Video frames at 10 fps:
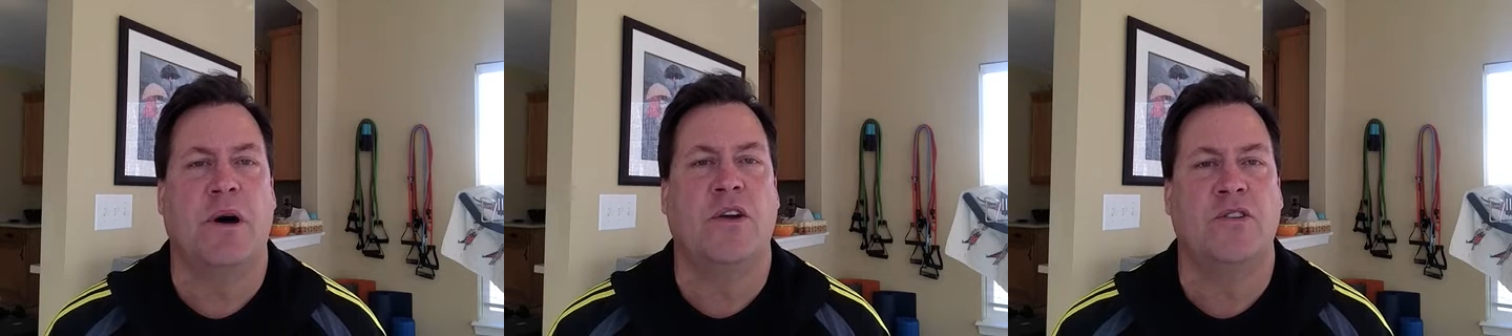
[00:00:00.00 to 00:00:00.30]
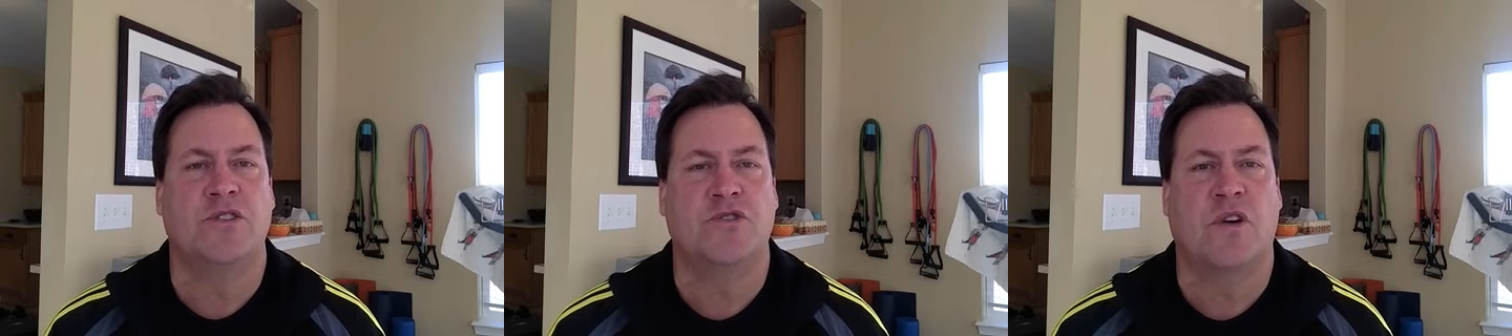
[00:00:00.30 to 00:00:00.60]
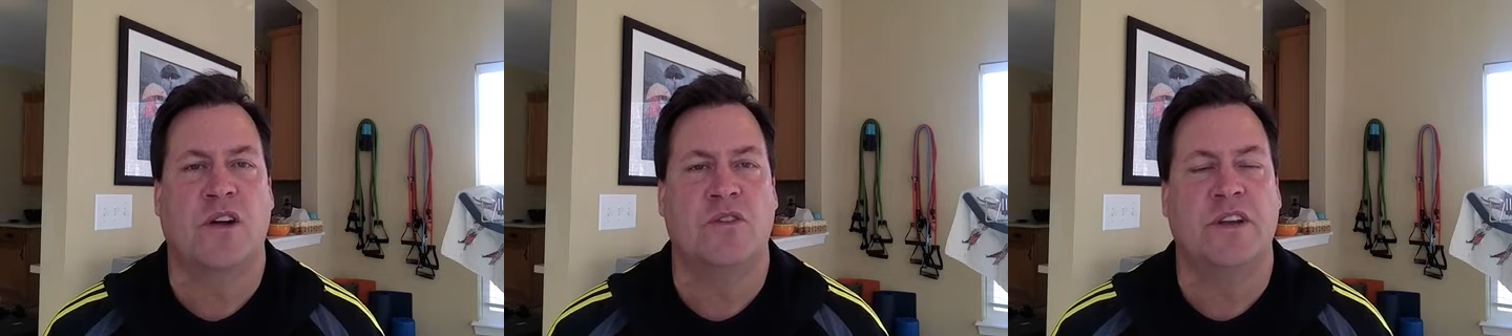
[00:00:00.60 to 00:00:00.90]
about your
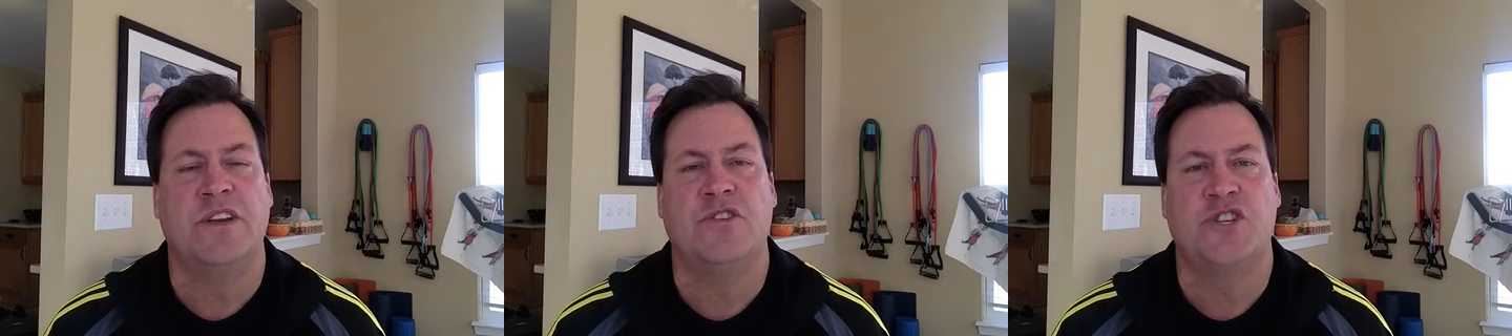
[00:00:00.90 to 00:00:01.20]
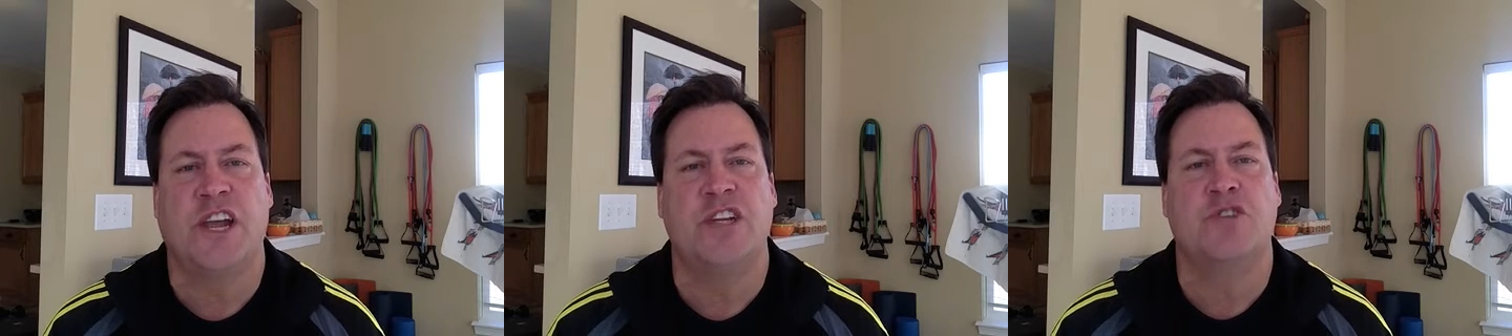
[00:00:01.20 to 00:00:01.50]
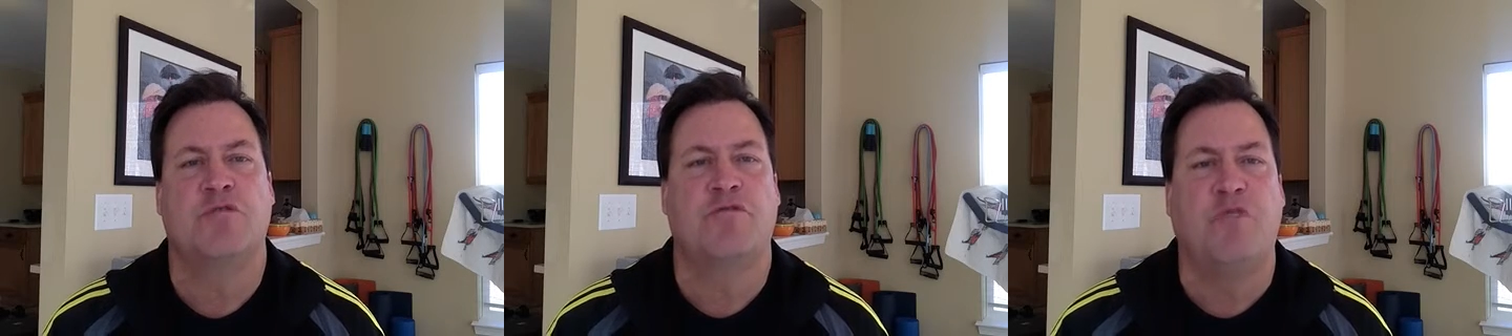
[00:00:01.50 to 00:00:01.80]
struggle and you
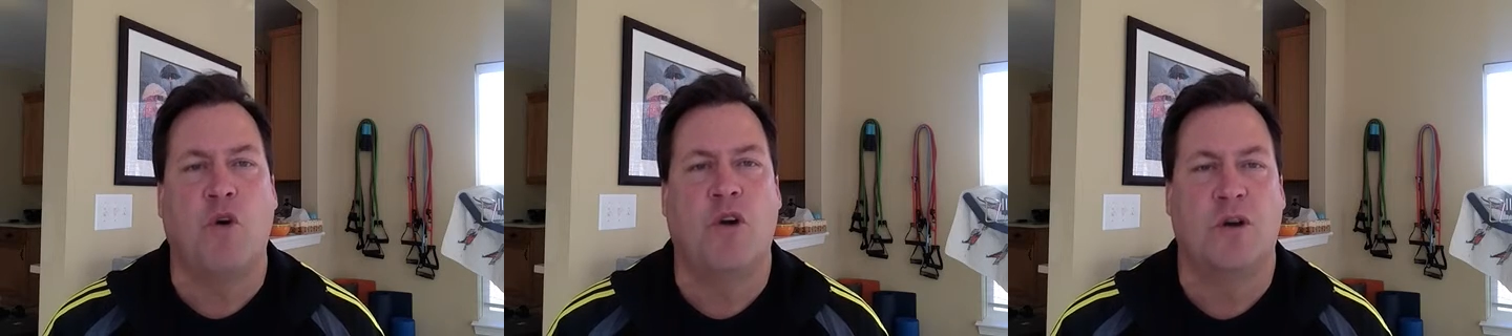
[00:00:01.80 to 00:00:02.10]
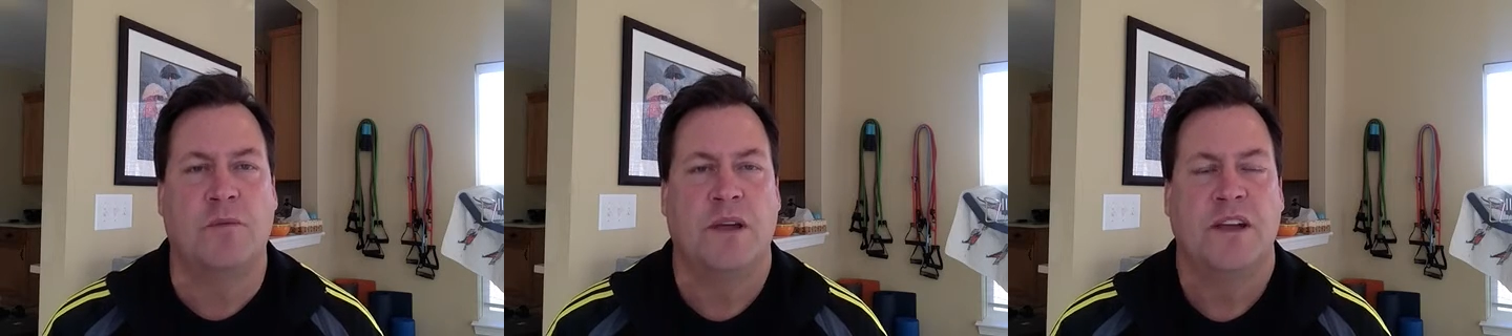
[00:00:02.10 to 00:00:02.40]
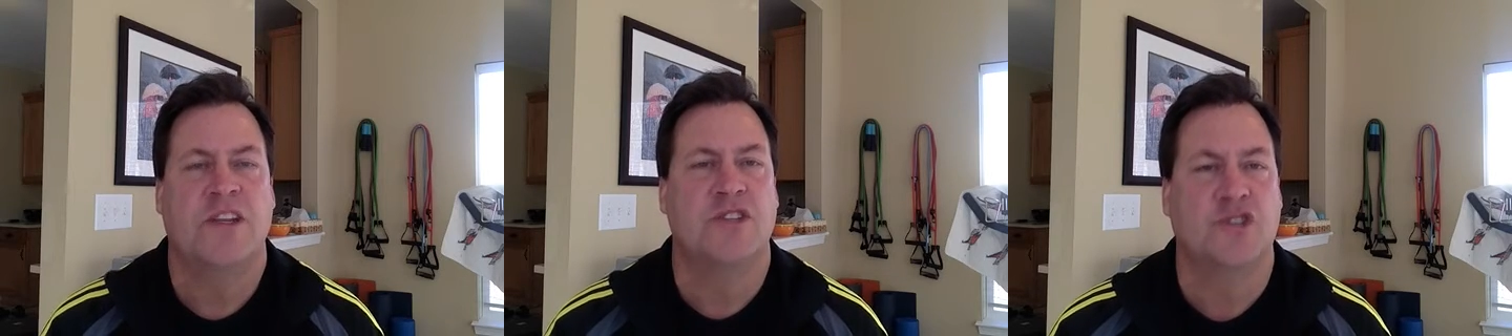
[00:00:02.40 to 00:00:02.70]
change your form
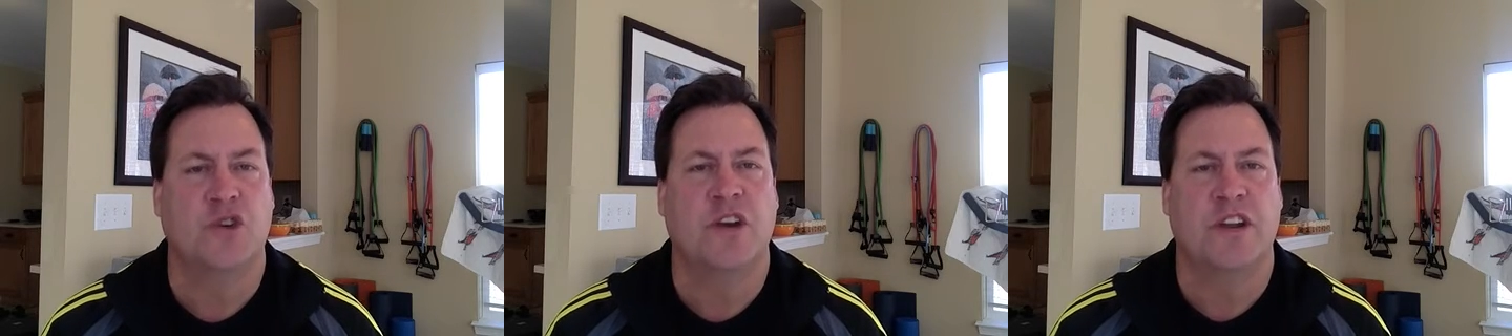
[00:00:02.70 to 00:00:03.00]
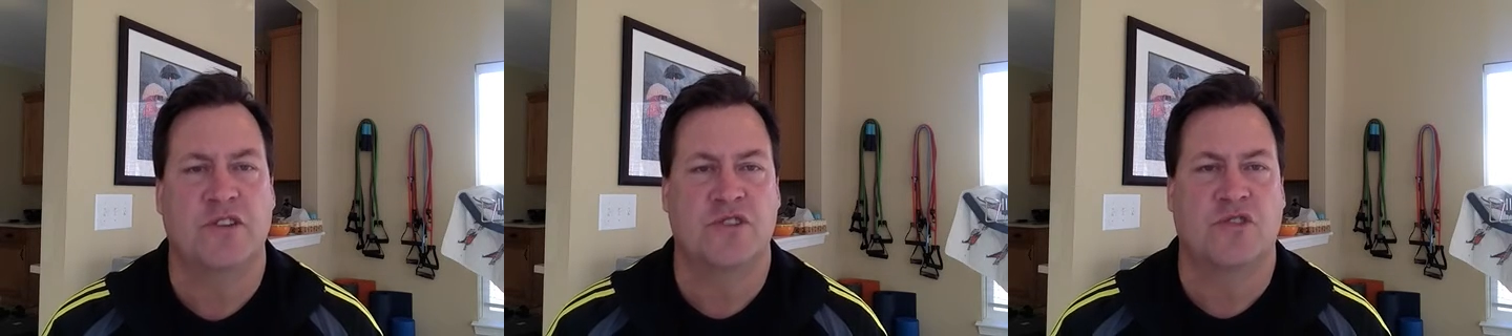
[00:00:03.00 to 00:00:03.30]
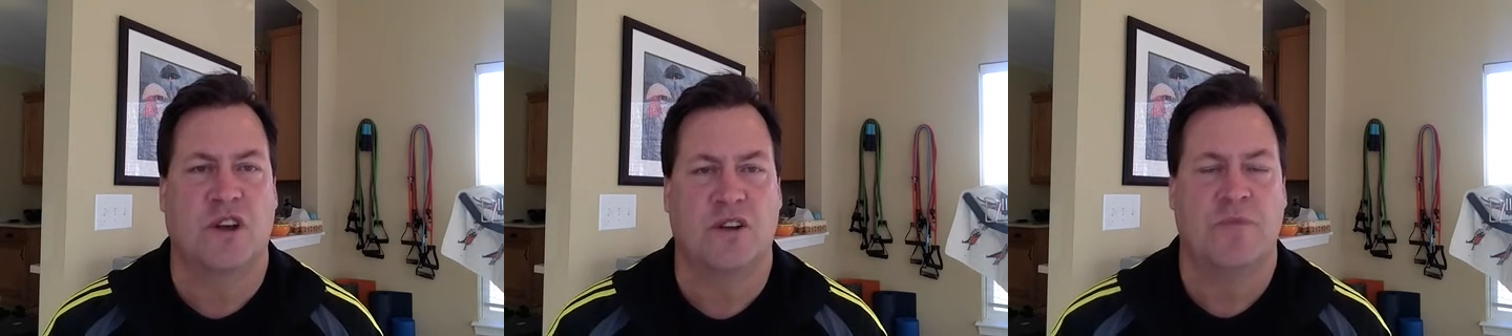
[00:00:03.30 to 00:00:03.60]
concerning your
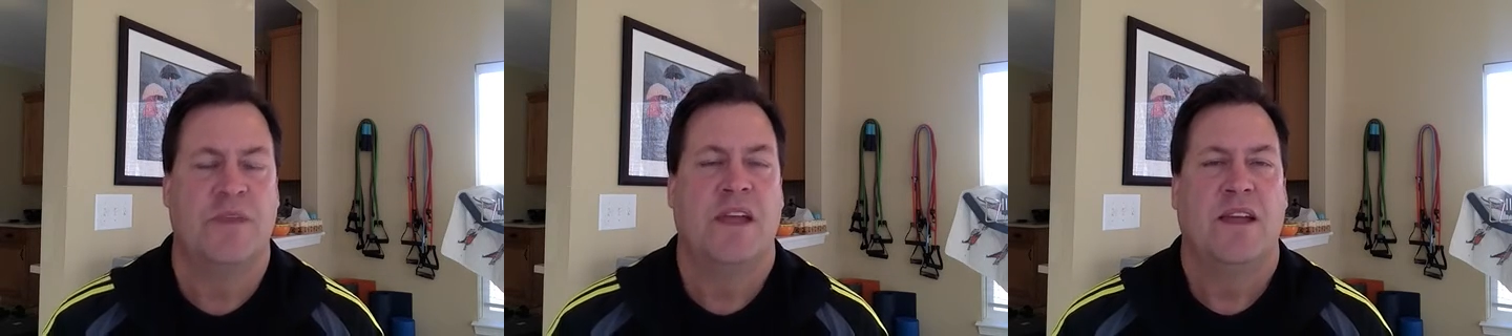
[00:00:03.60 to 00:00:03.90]
struggle.